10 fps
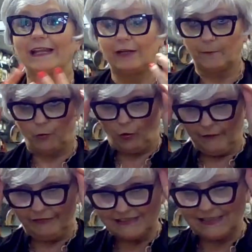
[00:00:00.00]
Like
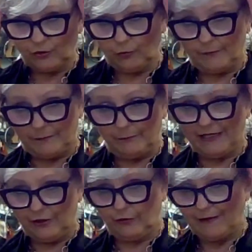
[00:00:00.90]
Gabor fits a little bit
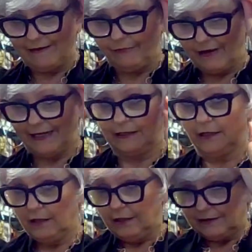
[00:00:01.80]
bigger, I find,
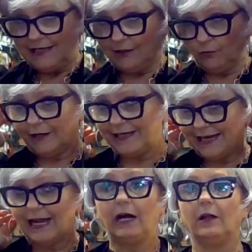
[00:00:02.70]
than
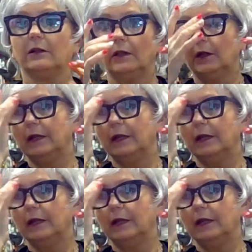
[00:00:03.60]
Raquel.